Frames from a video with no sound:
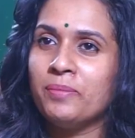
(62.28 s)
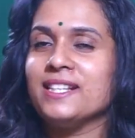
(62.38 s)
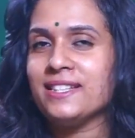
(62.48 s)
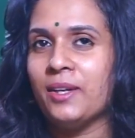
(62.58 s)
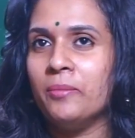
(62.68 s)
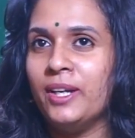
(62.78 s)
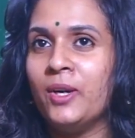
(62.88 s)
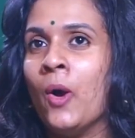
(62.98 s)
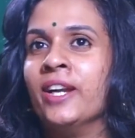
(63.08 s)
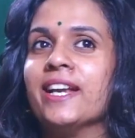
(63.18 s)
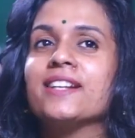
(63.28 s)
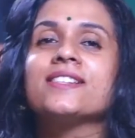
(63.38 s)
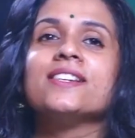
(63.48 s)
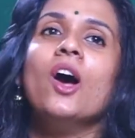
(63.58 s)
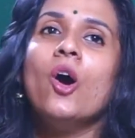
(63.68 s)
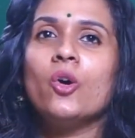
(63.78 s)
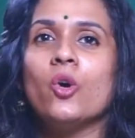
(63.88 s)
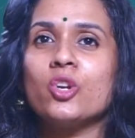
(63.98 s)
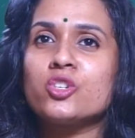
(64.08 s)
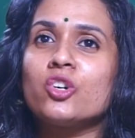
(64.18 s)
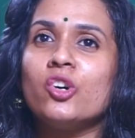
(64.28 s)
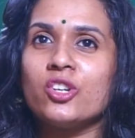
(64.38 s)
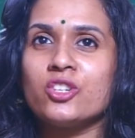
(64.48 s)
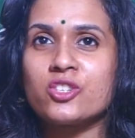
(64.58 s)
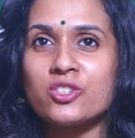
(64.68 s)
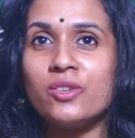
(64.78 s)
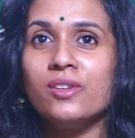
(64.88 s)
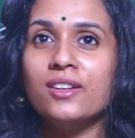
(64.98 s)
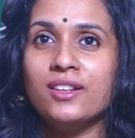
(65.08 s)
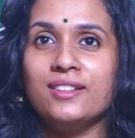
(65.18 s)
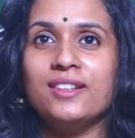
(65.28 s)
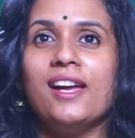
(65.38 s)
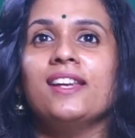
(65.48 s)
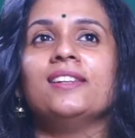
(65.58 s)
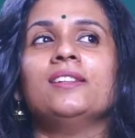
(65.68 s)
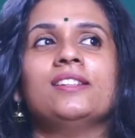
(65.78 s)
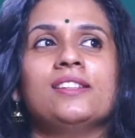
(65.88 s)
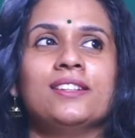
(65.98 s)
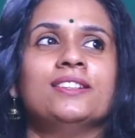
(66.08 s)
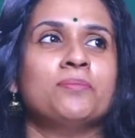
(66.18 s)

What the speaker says: please give me contacts. Korchu korchu, I'll learn